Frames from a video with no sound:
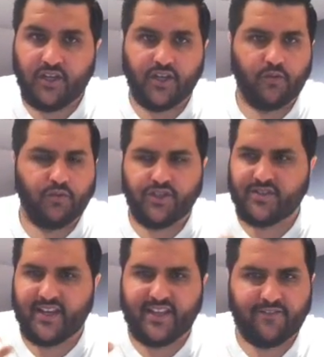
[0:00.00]
Would you
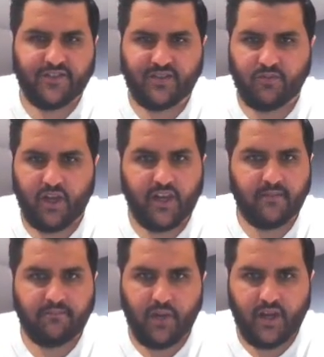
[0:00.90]
say that for someone like
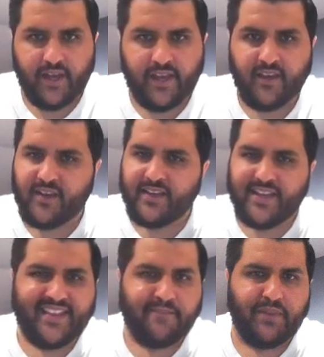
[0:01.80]
a Mane?
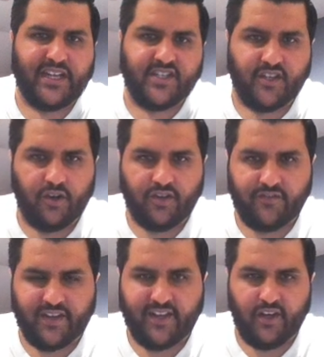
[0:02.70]
Yeah, they benched the
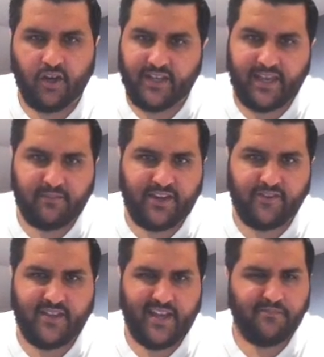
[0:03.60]
odd game
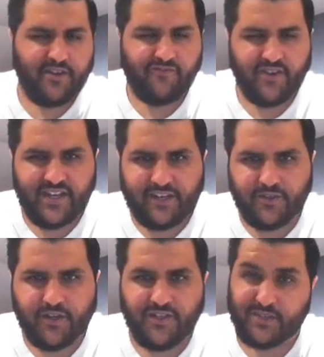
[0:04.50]
here and there, but
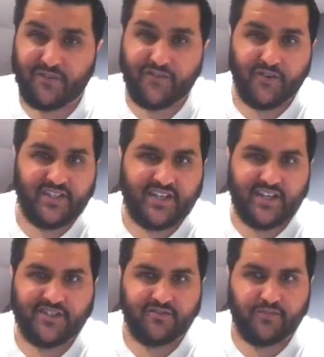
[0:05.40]
Ronaldo, just before an
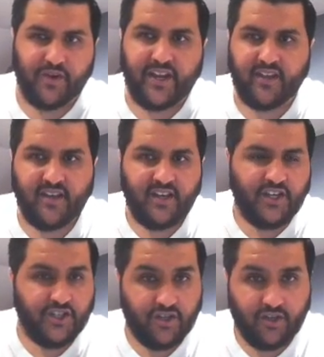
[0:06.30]
international break,
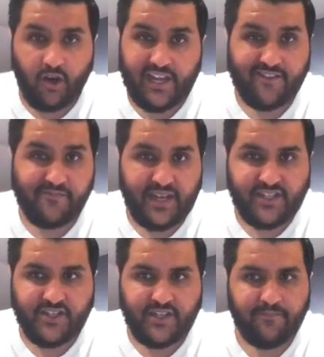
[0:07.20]
should Ollie have
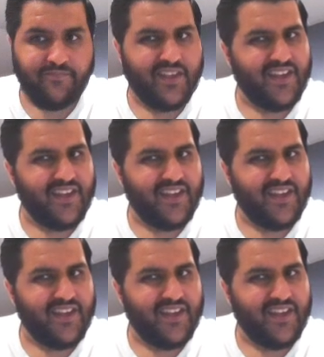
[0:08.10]
benched him?